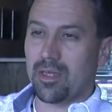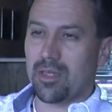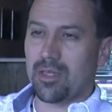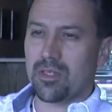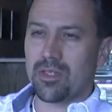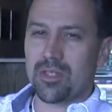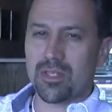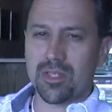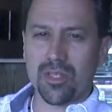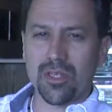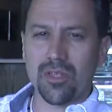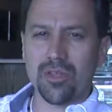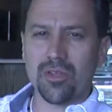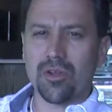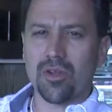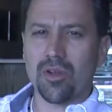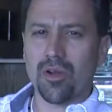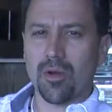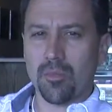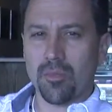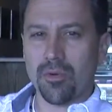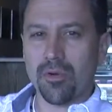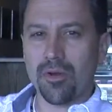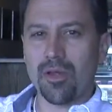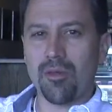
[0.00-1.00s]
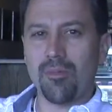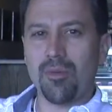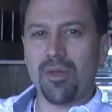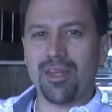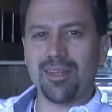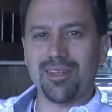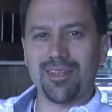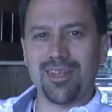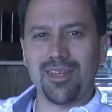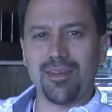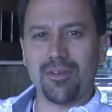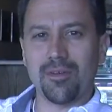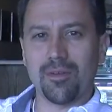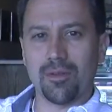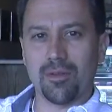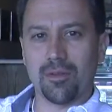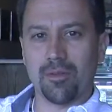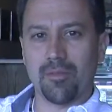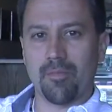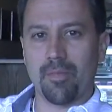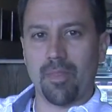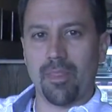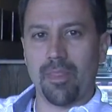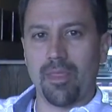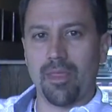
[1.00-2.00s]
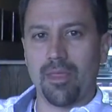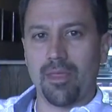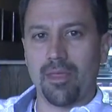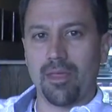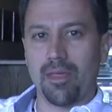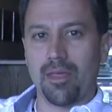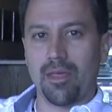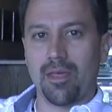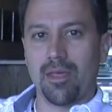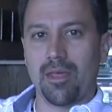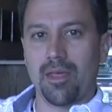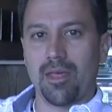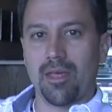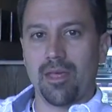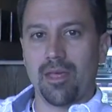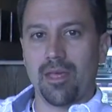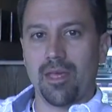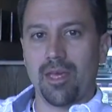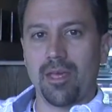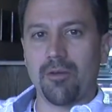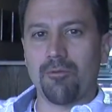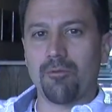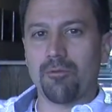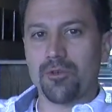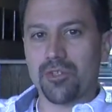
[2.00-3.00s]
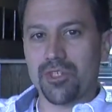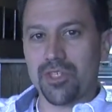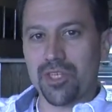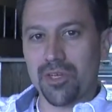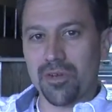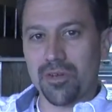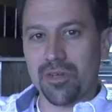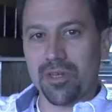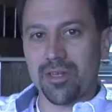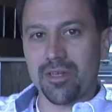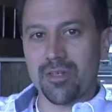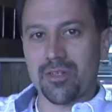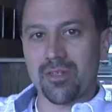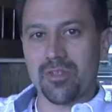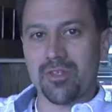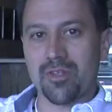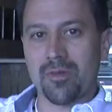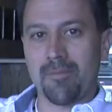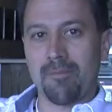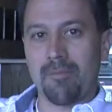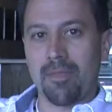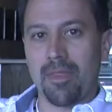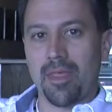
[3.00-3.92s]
still are a pretty big deal if we're serious